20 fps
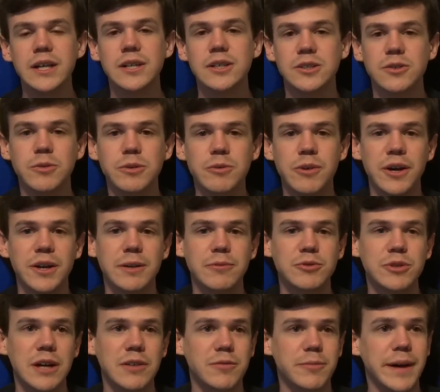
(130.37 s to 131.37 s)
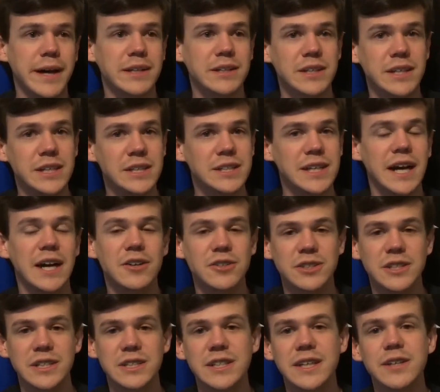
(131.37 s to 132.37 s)
So we wound up driving back to his house,
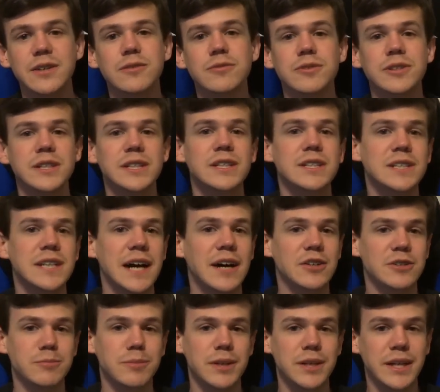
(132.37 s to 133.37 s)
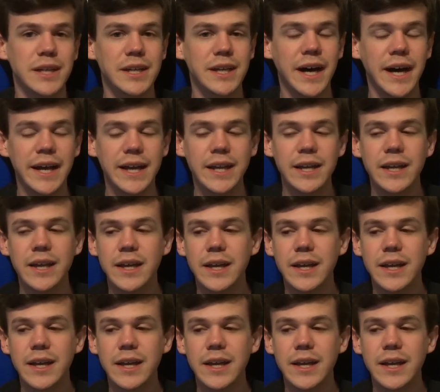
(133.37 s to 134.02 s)
and I stayed over at his house Monday night.